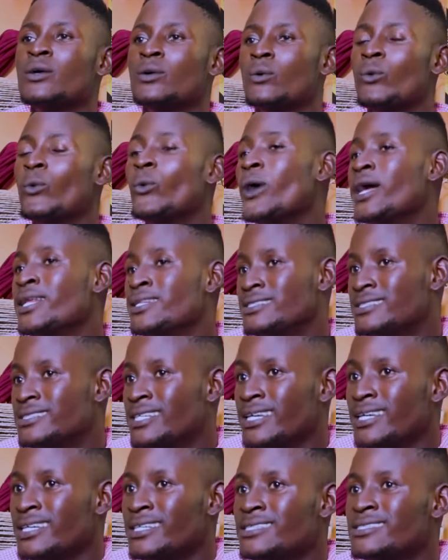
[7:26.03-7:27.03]

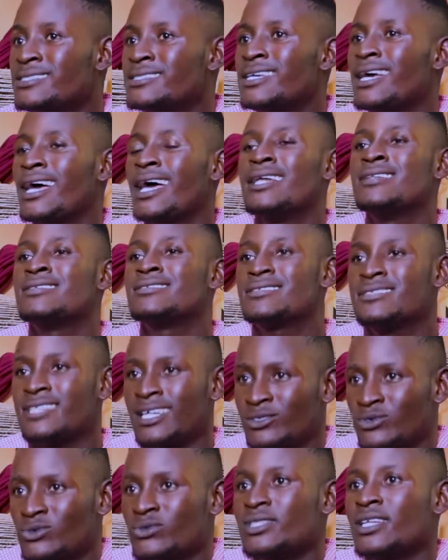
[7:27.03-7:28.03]
Wednesdays, and
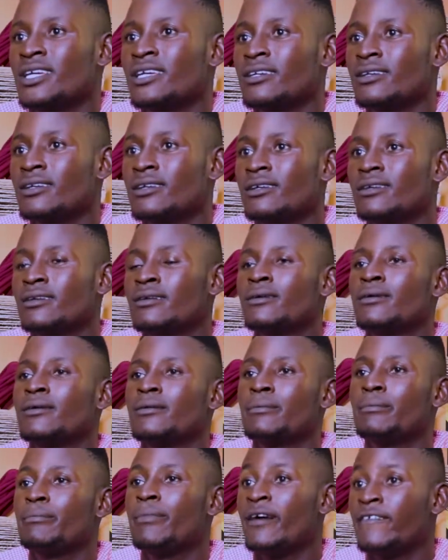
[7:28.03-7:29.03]
Saturday
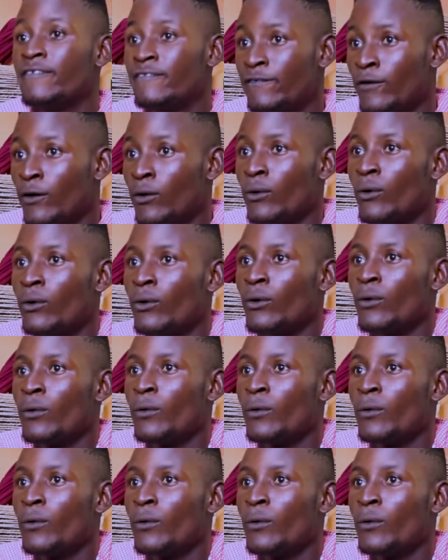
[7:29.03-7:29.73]
by 4.